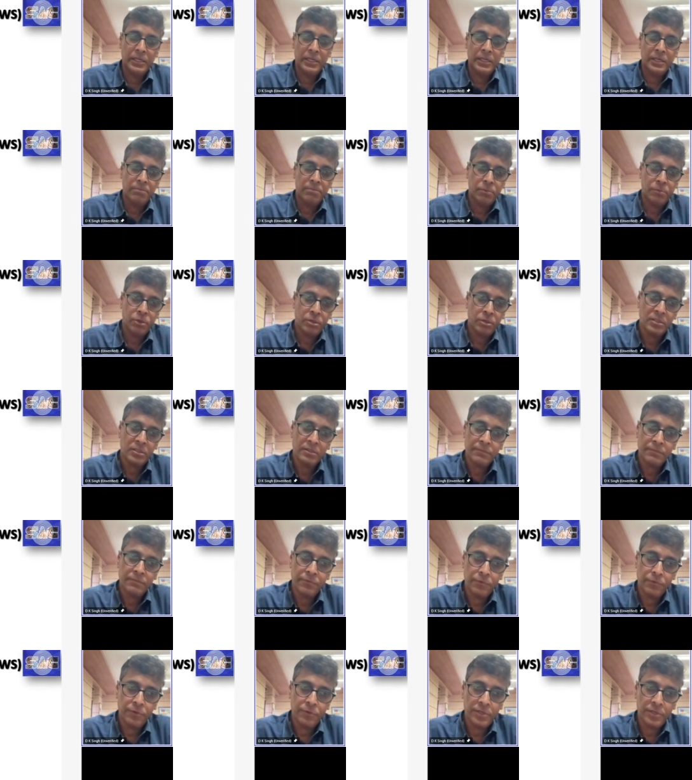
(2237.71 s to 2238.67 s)
More than
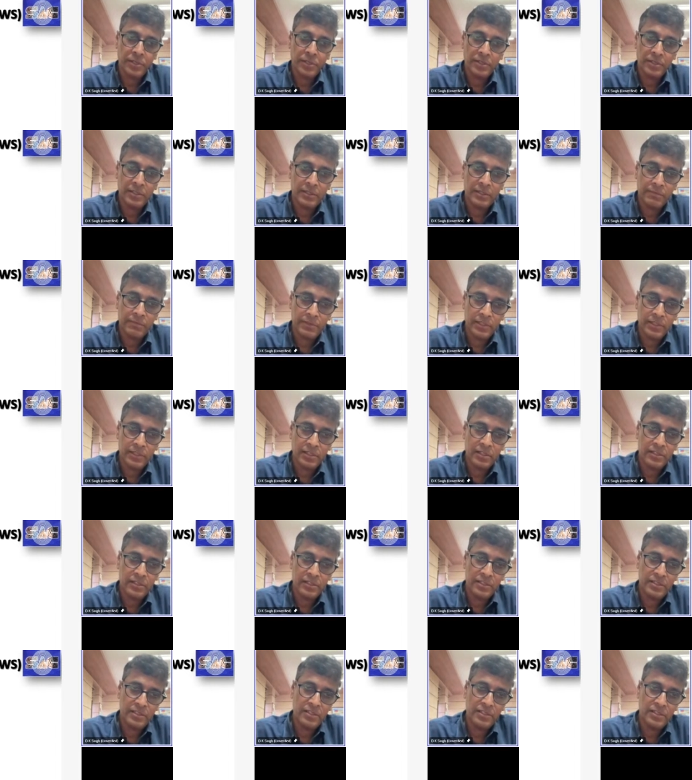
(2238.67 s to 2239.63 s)
400 weather
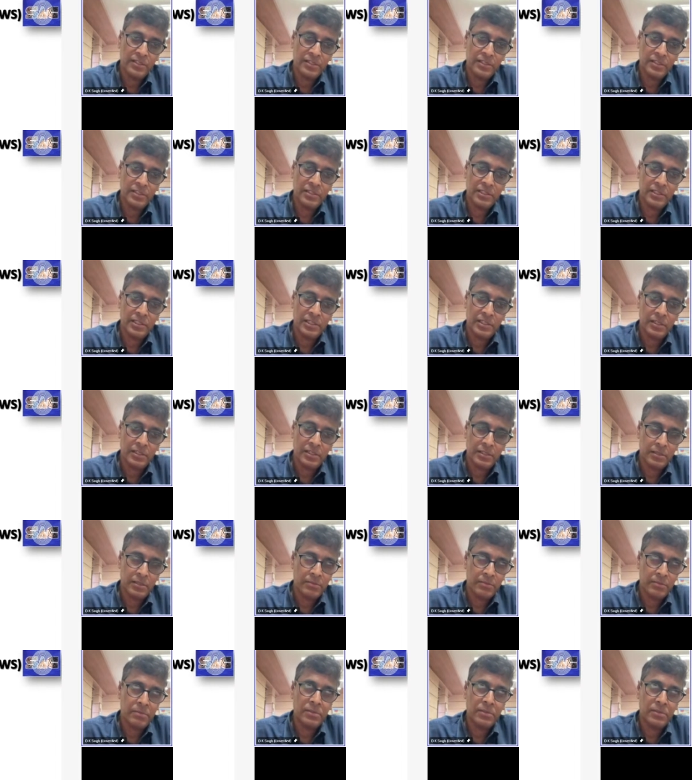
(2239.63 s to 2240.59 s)
stations are,
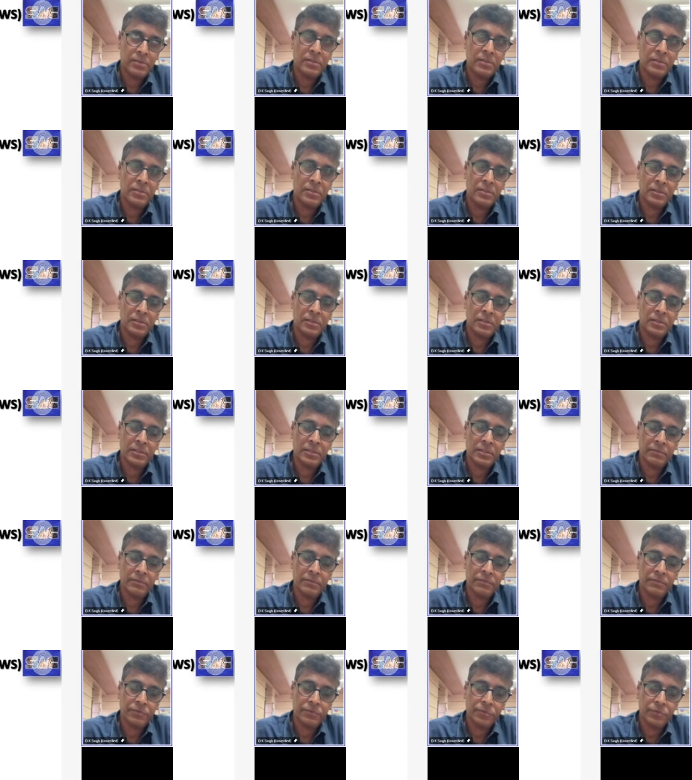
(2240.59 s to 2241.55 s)
not
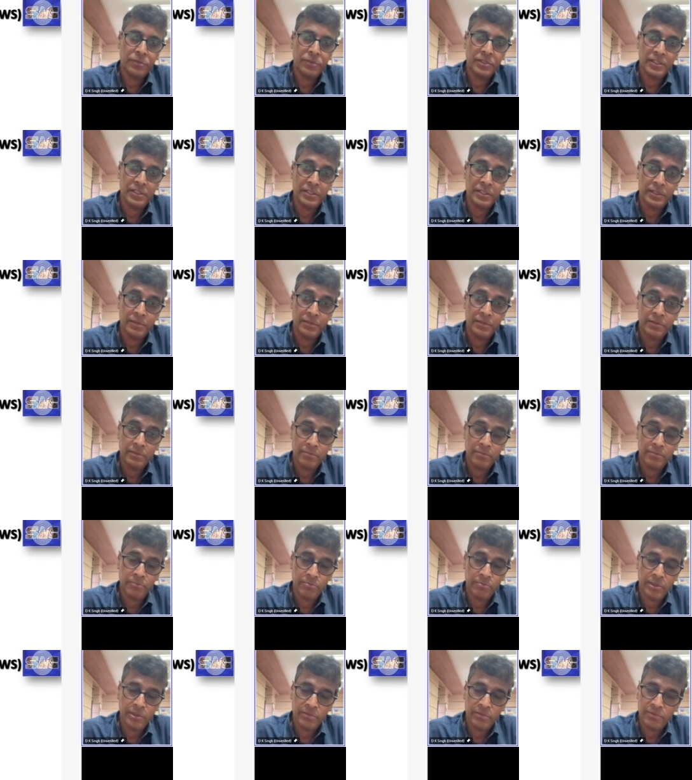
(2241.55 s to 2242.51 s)
even 400,
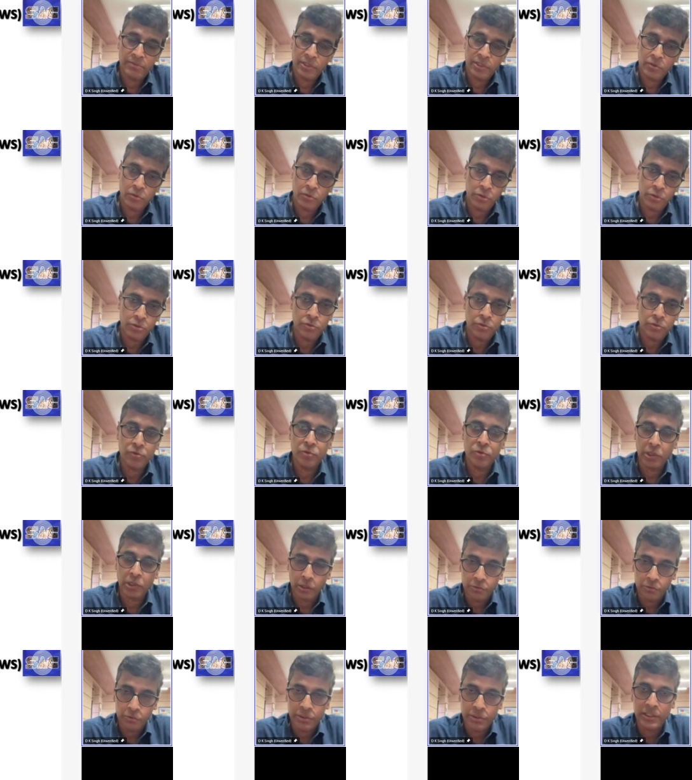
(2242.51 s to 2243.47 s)
maybe close to
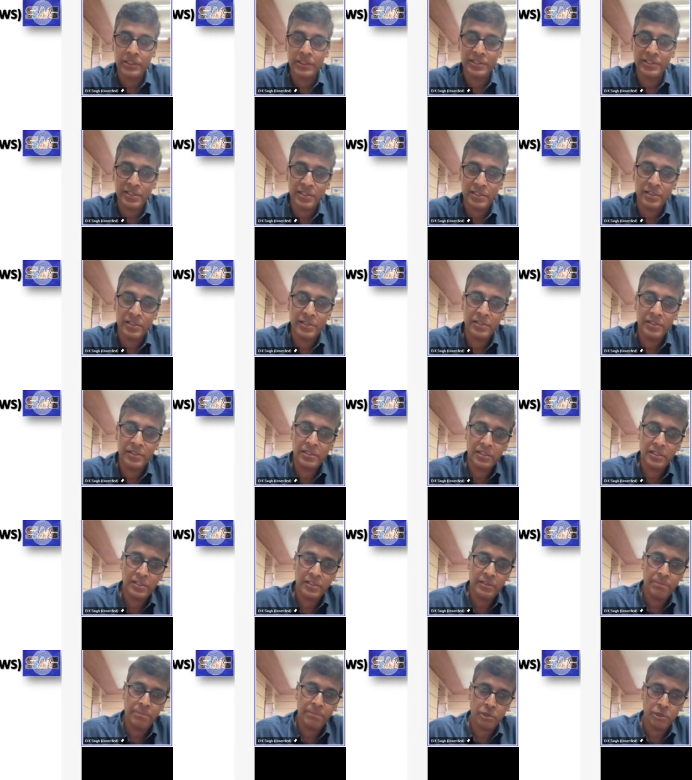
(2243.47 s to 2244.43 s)
1000 stations are
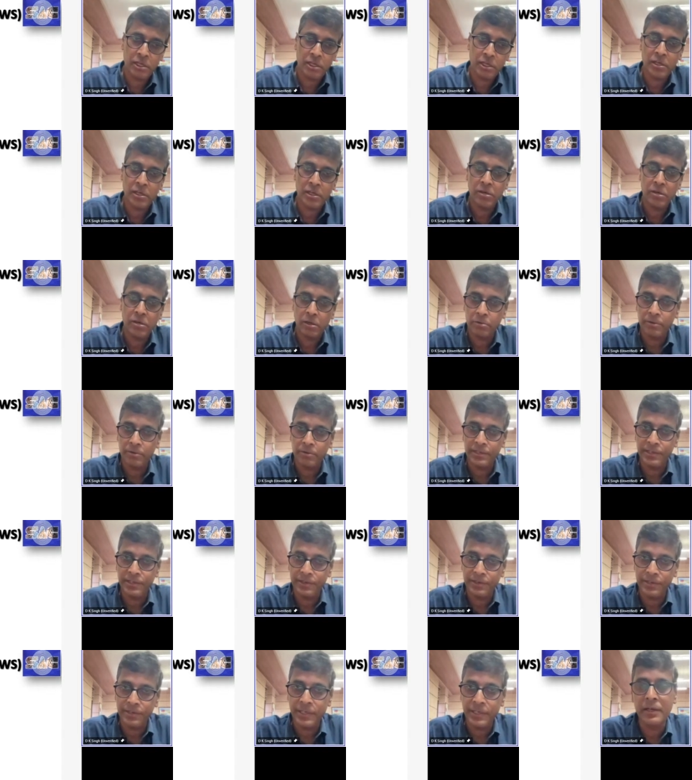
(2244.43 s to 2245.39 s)
deployed all over
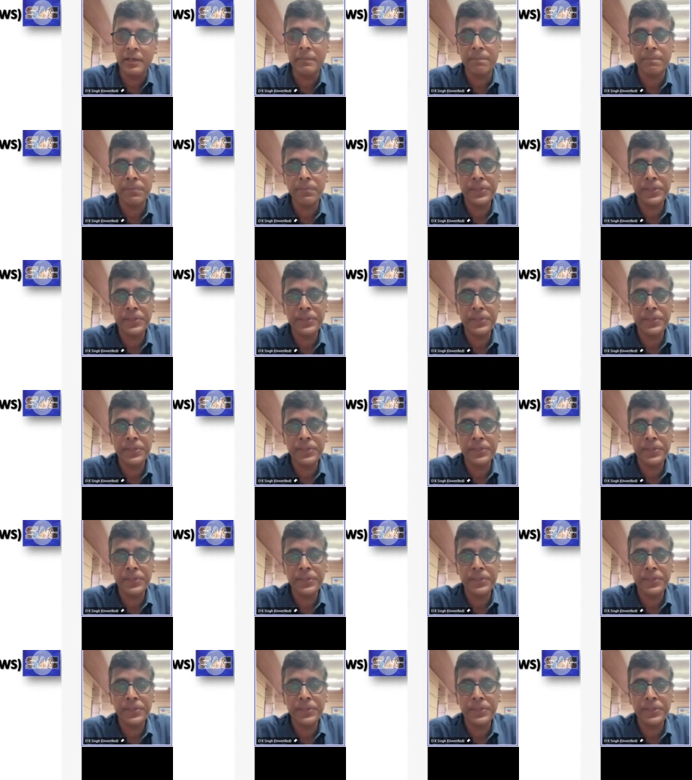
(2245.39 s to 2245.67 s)
India,